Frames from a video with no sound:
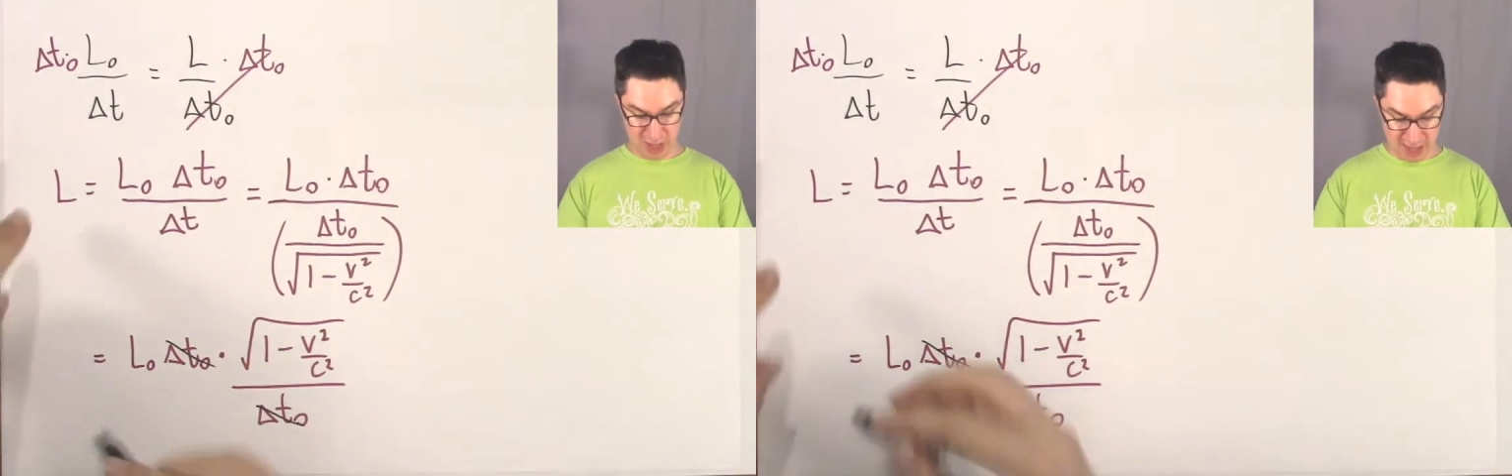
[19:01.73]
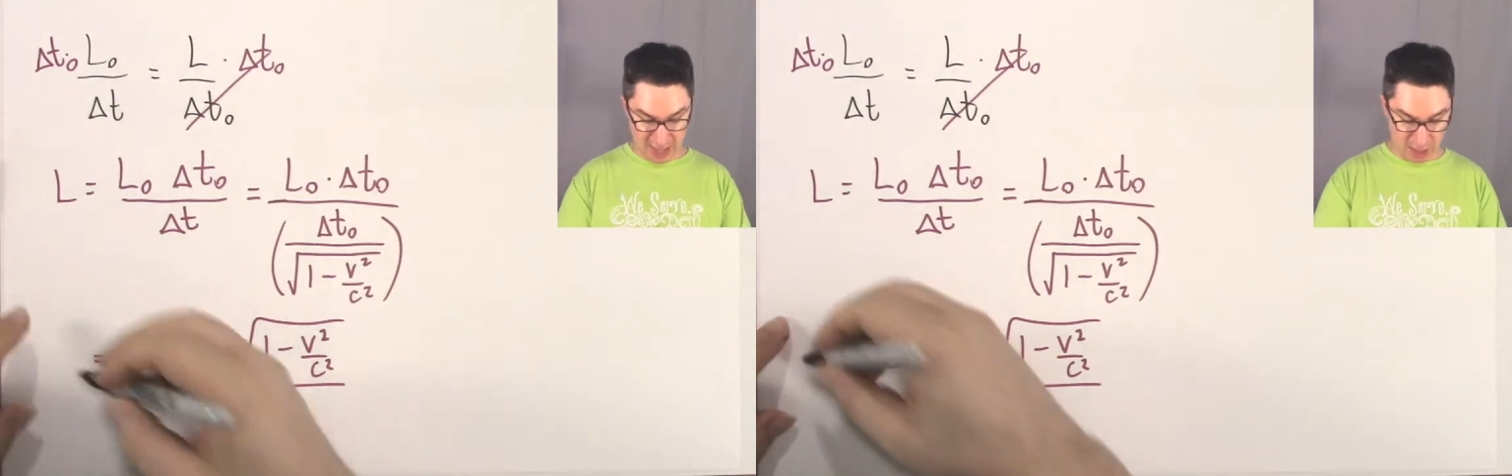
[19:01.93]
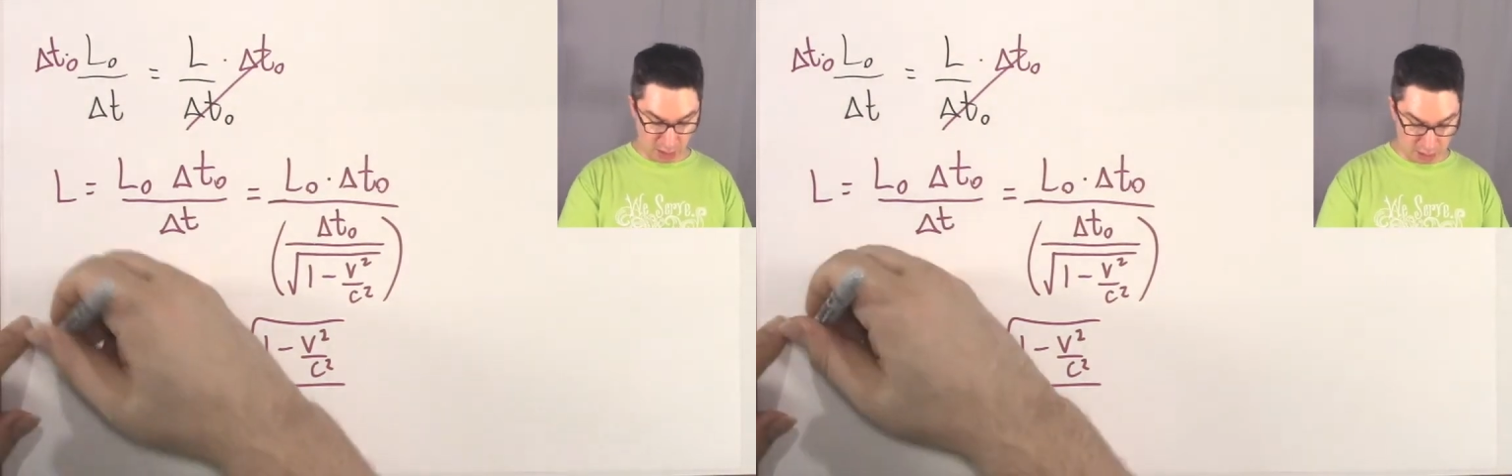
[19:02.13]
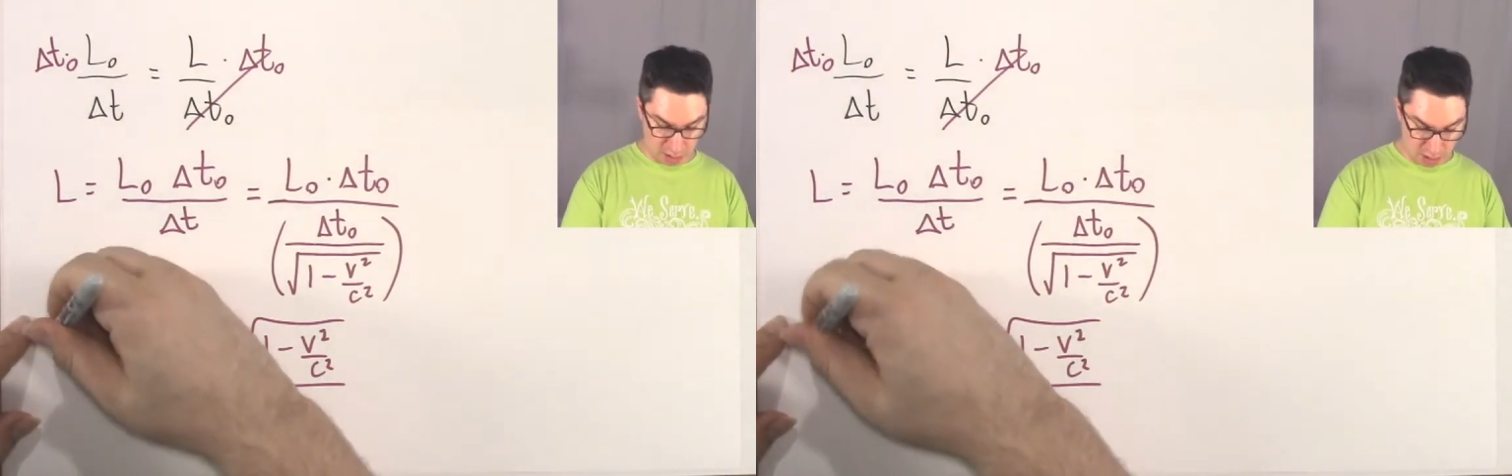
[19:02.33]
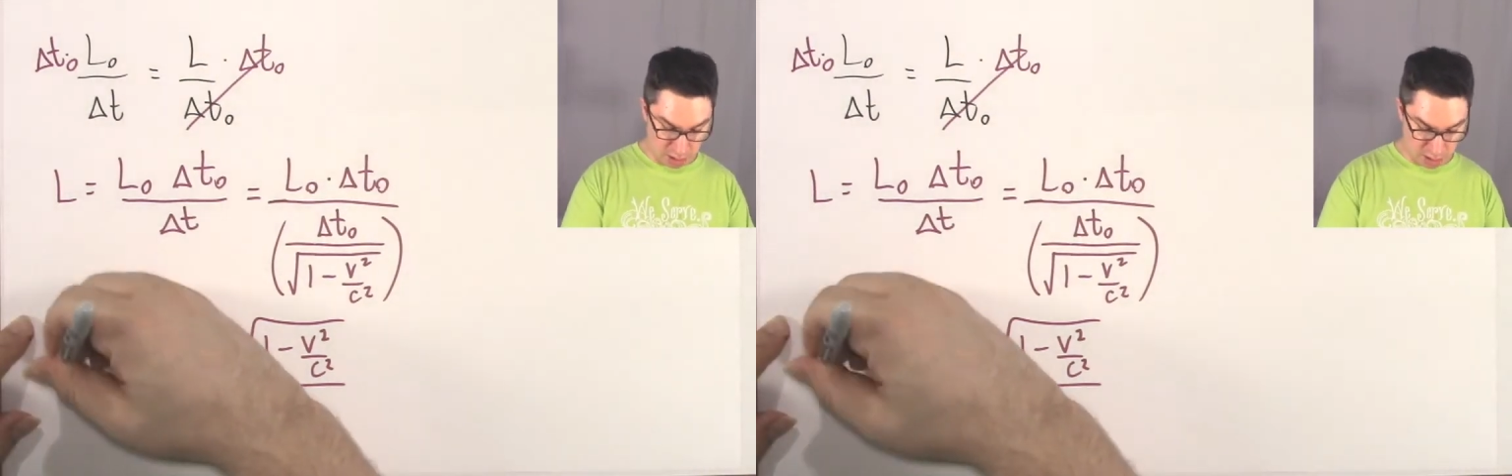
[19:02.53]

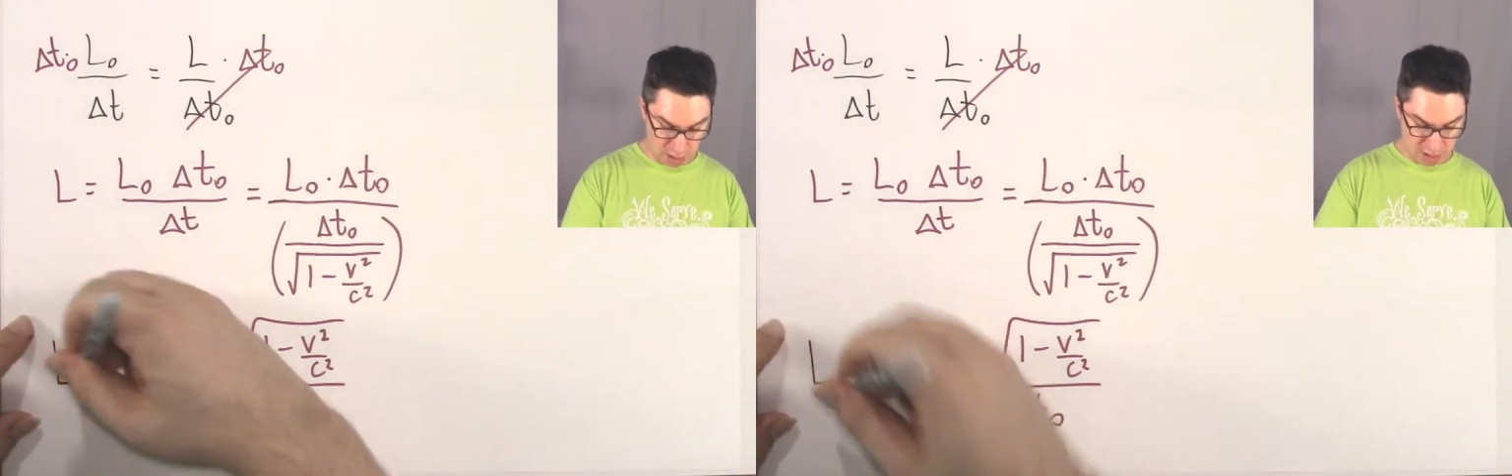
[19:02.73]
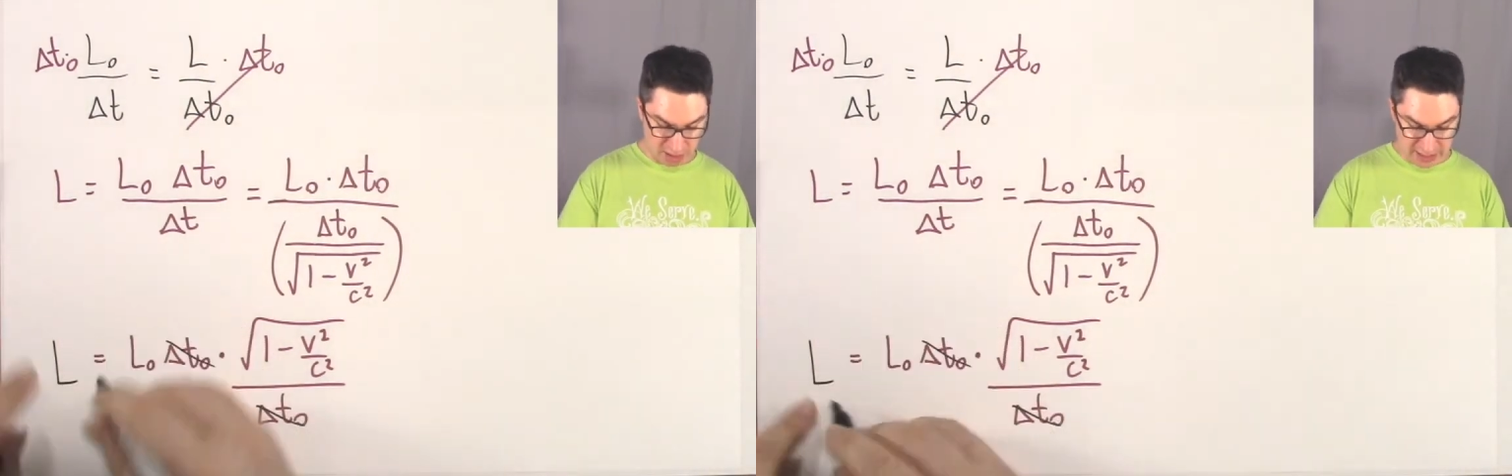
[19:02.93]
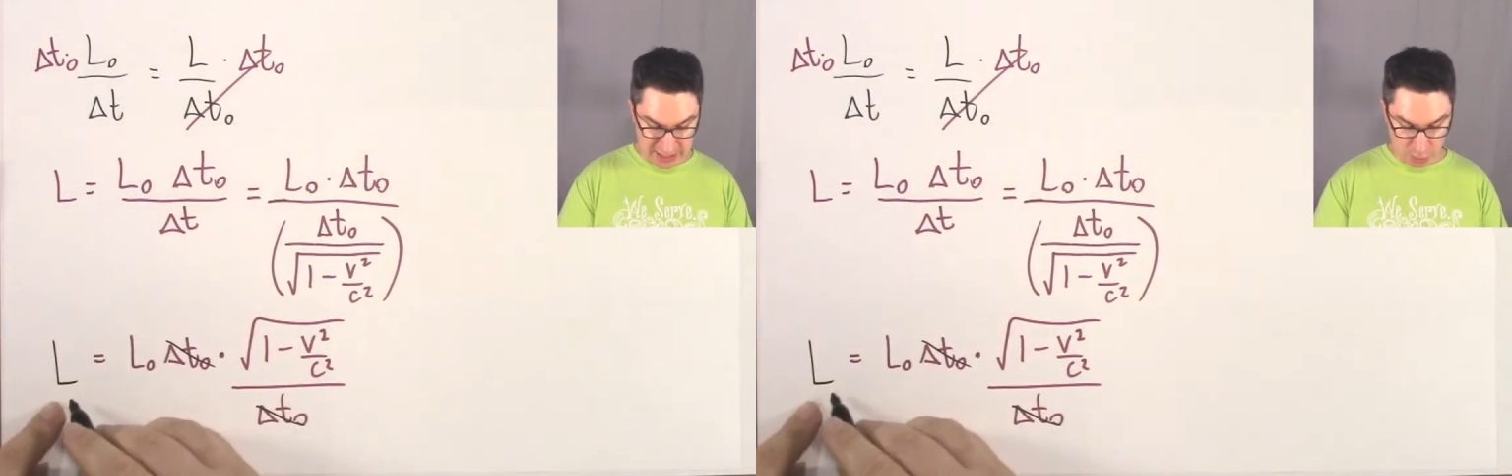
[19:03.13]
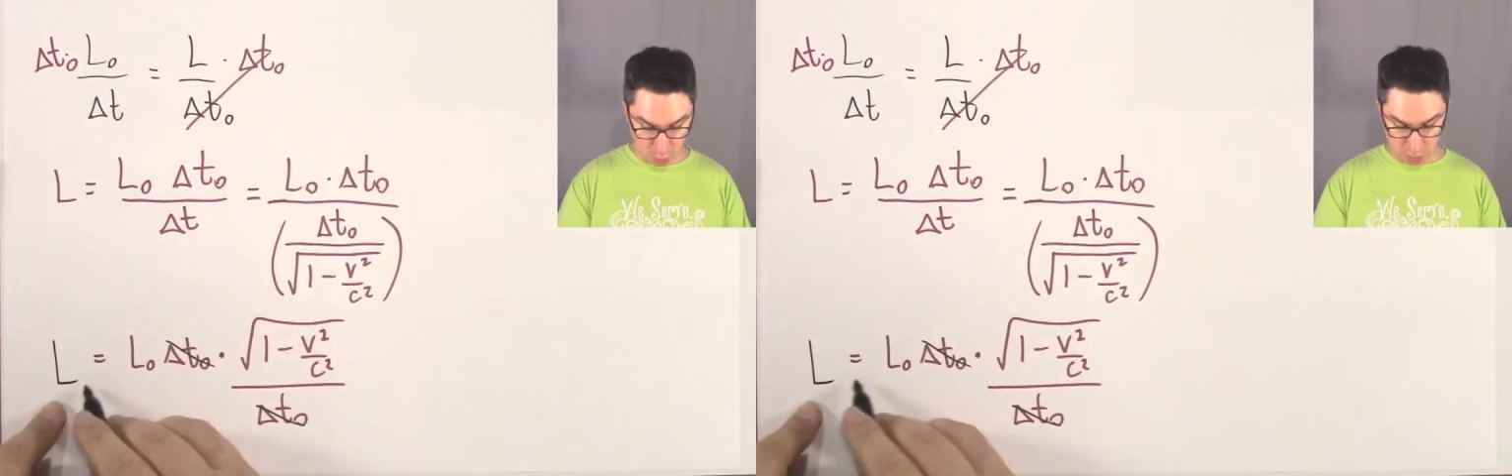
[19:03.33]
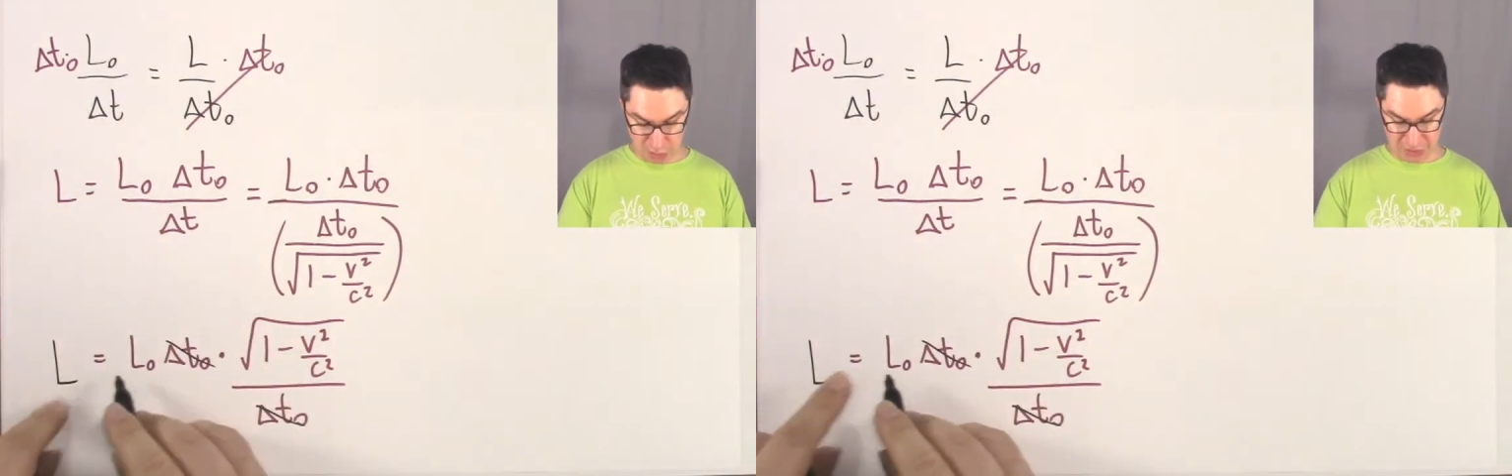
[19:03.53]
L
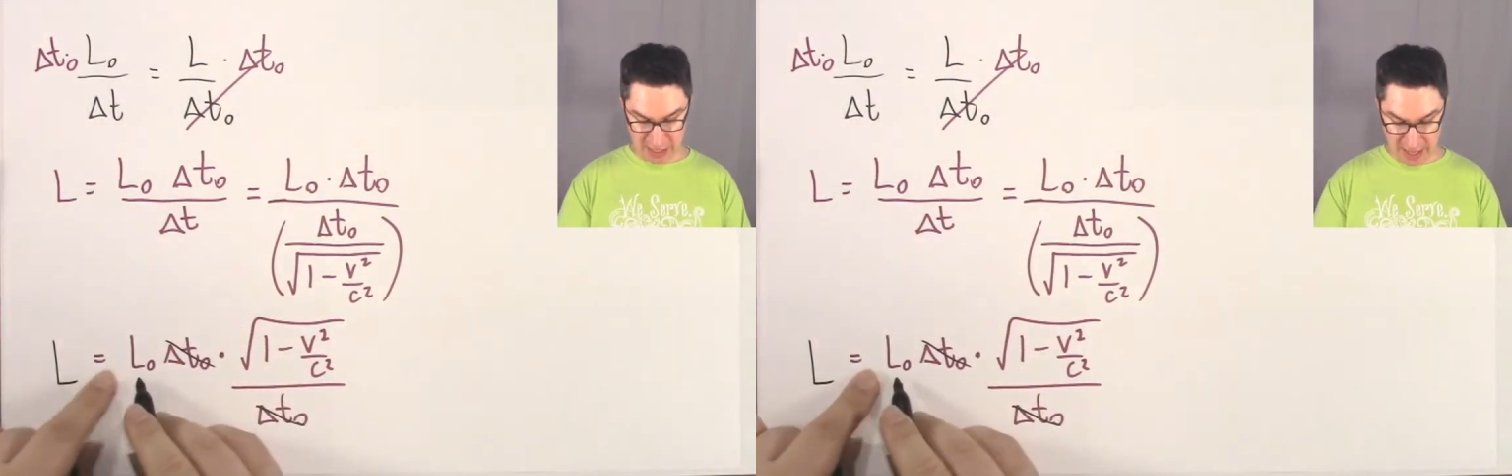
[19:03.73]
equals